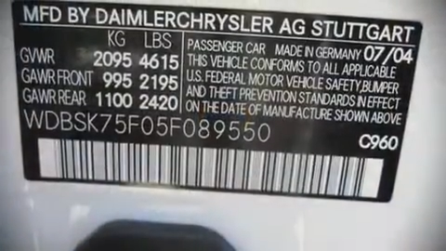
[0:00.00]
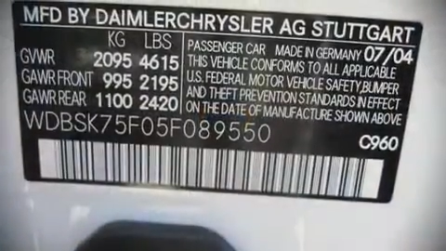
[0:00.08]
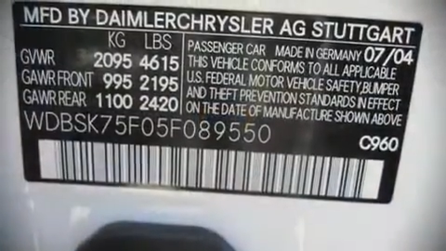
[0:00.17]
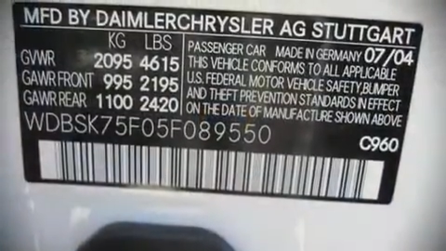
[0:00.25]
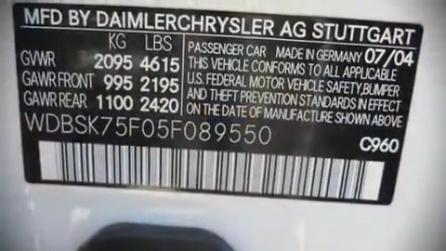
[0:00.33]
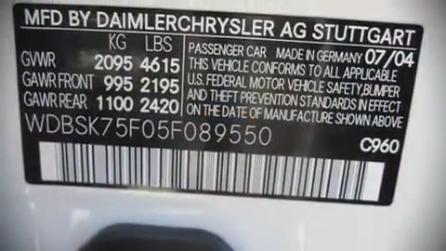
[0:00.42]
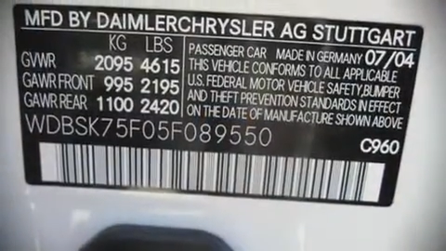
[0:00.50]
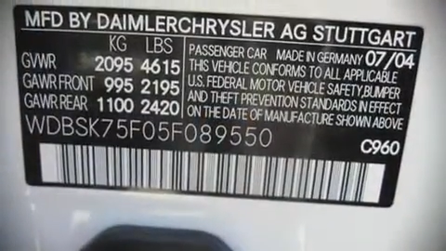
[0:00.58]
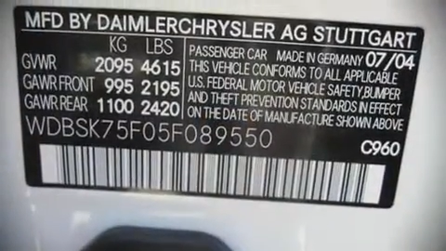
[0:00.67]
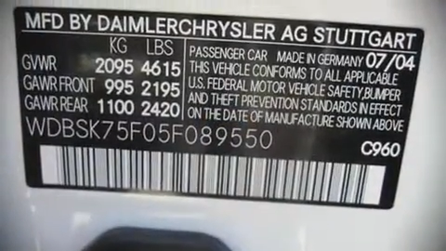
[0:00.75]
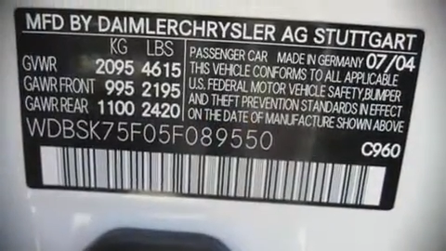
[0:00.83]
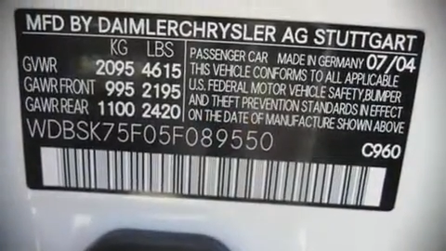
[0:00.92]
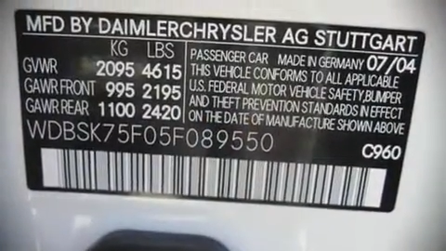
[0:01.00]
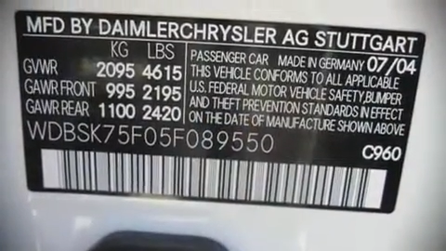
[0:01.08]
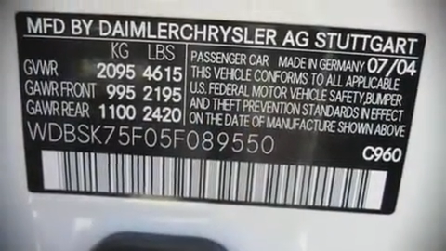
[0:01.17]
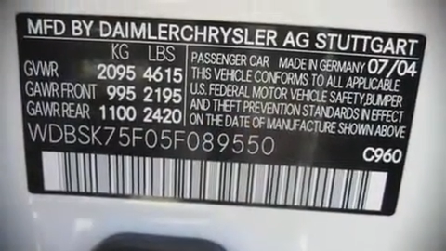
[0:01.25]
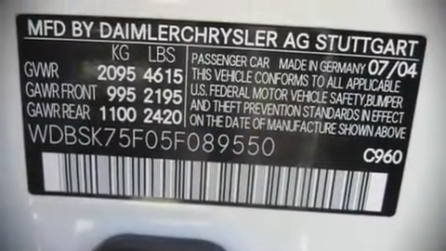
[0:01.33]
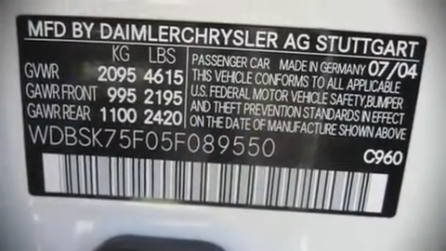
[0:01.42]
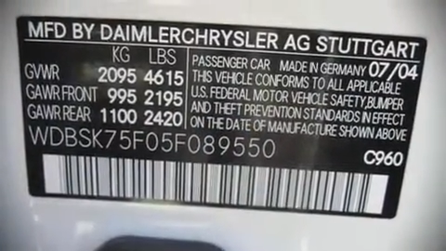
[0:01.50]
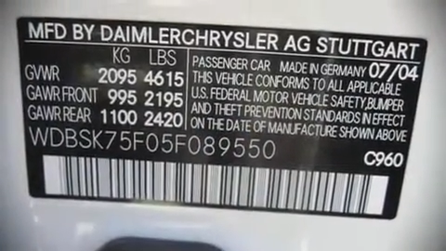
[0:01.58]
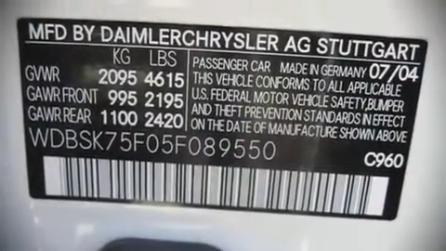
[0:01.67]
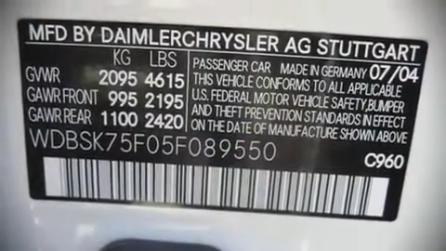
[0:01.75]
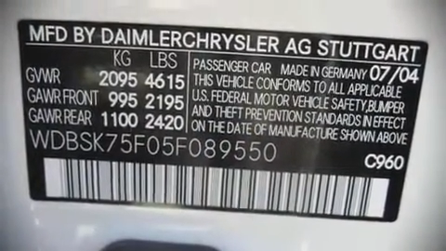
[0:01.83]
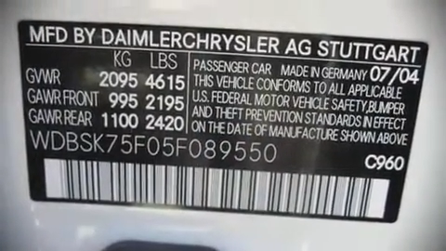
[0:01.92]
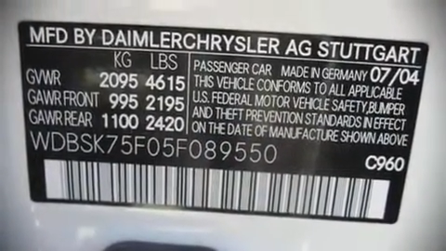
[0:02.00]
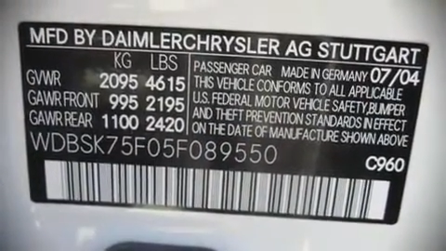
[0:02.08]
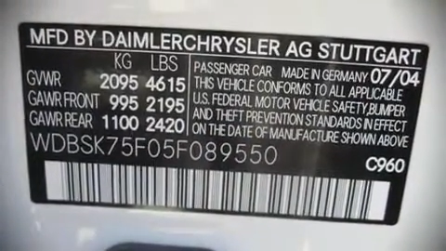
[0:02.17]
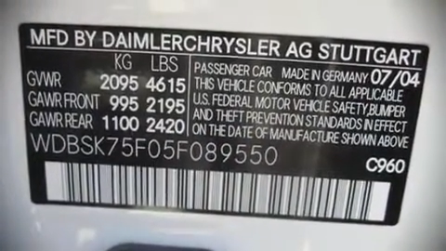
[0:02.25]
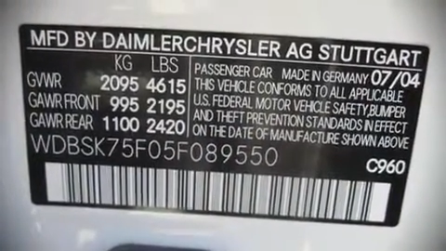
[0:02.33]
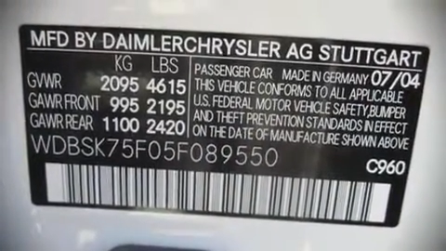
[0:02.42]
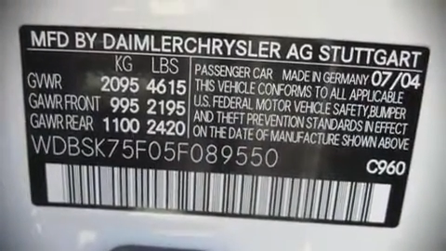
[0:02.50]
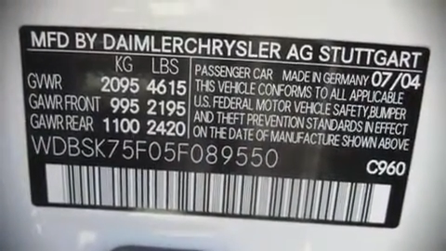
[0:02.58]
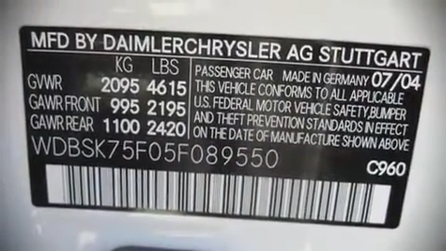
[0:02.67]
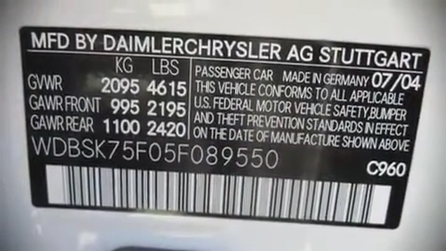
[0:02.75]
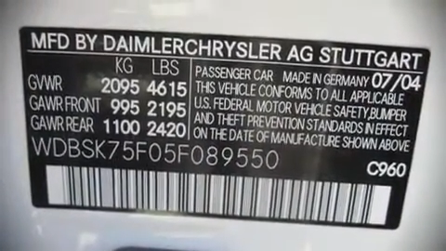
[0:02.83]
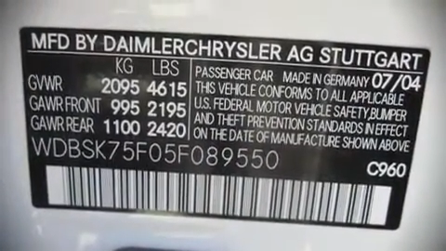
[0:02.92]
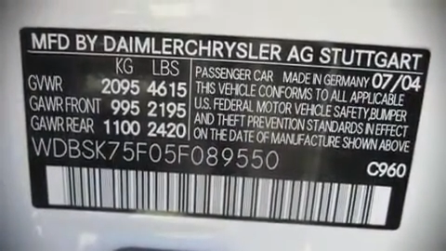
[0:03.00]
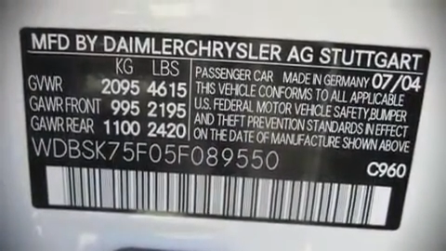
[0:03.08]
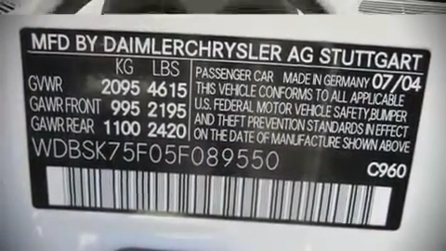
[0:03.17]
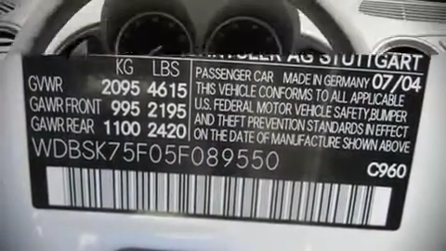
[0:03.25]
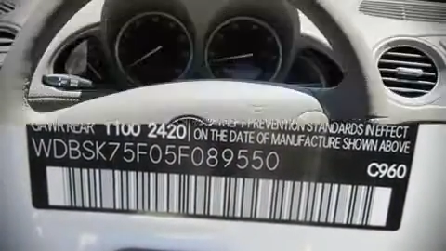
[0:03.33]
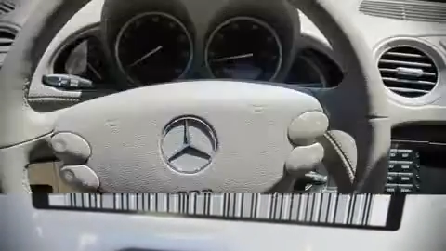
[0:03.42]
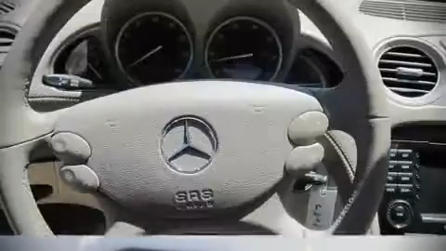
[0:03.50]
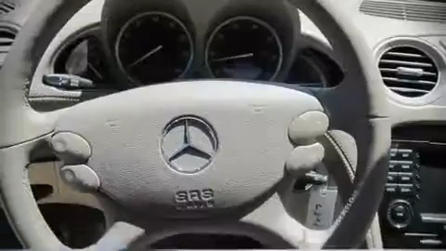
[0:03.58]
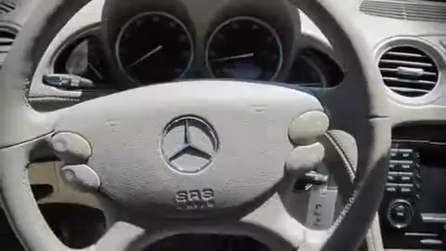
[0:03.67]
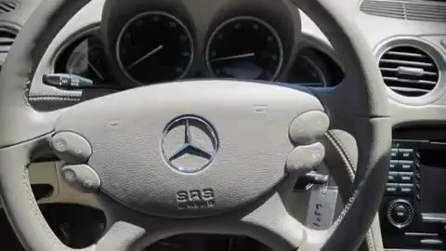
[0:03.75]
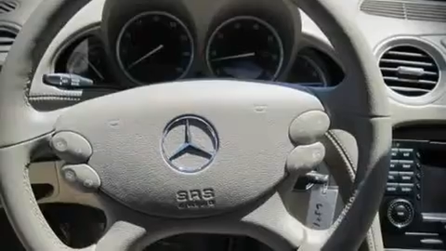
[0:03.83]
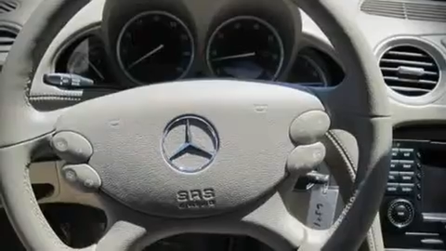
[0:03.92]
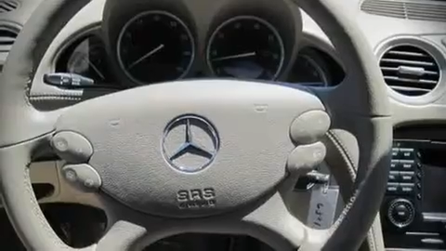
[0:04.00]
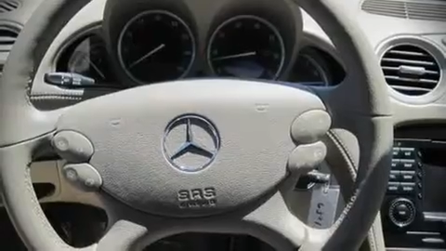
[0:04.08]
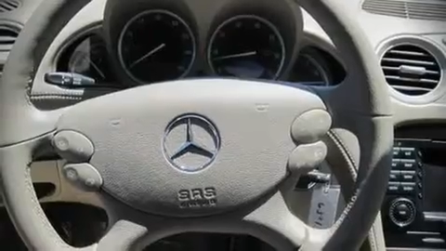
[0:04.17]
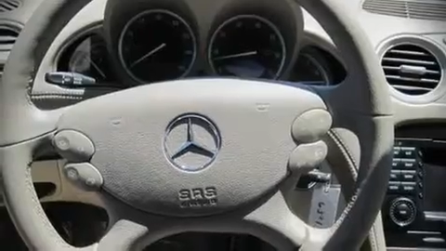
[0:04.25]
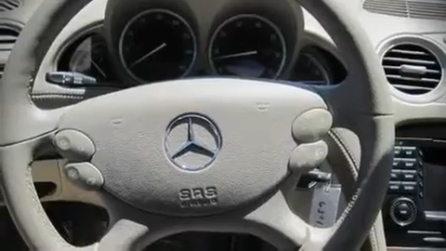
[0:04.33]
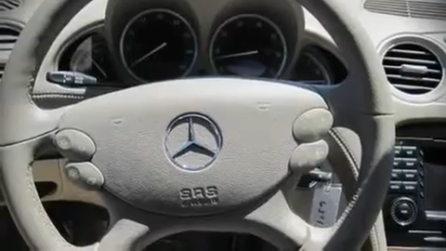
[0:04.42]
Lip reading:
[unreadable: no face in view]